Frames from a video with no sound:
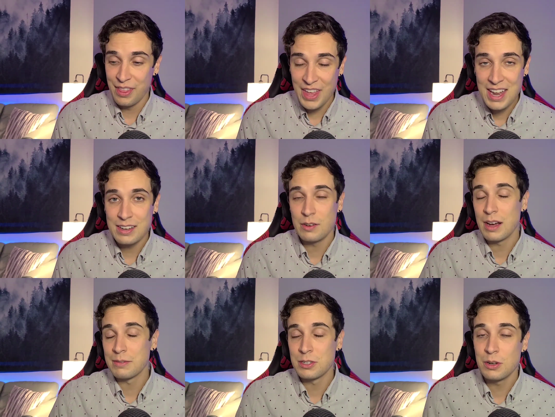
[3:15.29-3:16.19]
Then you
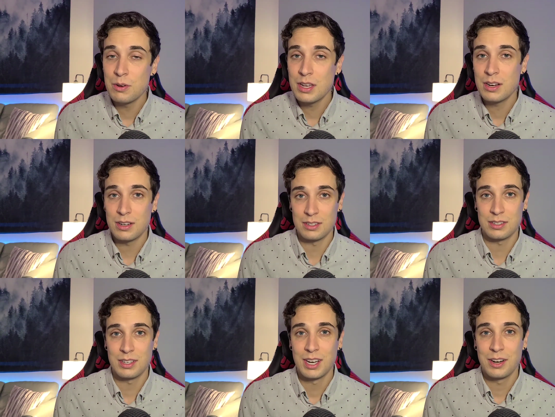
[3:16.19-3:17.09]
have two
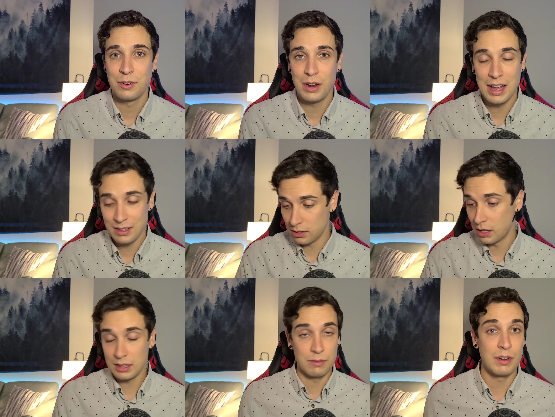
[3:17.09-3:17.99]
years at,
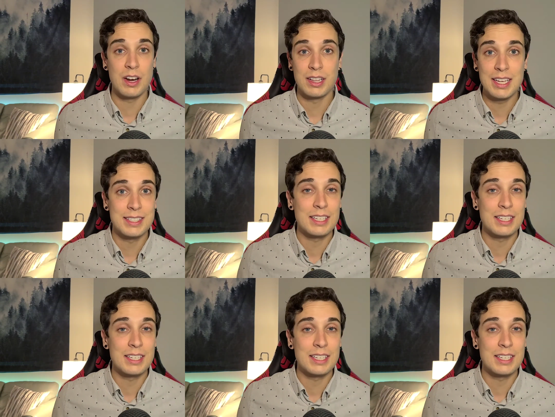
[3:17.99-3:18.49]
at the very least.